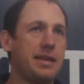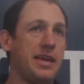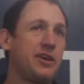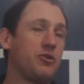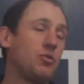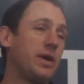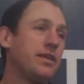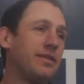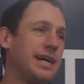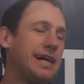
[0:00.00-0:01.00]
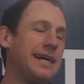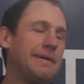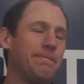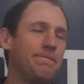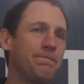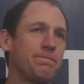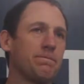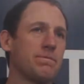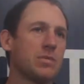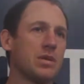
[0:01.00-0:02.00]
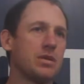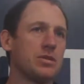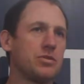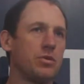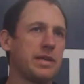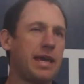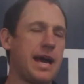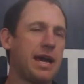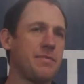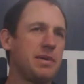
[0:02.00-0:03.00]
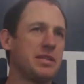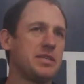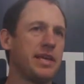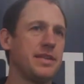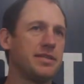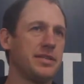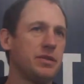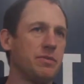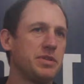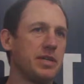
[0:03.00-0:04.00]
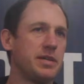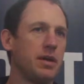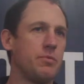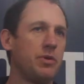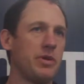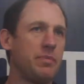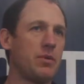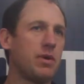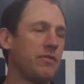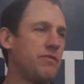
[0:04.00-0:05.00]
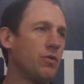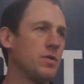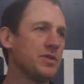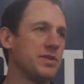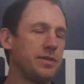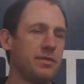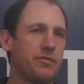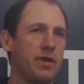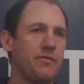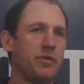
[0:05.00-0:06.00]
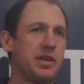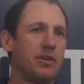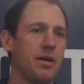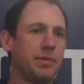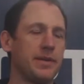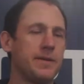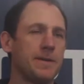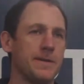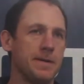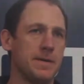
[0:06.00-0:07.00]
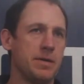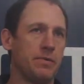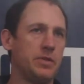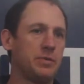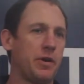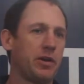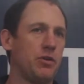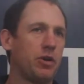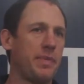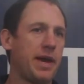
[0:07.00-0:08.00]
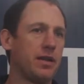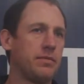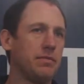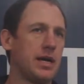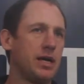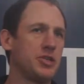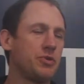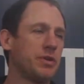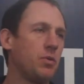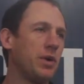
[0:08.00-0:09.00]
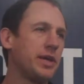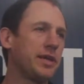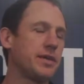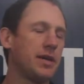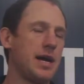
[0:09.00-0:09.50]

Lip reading: Yeah, good win. Saw the game in the sense that it was a really big one for us and for our footy club, and we spoke a lot about it during the week.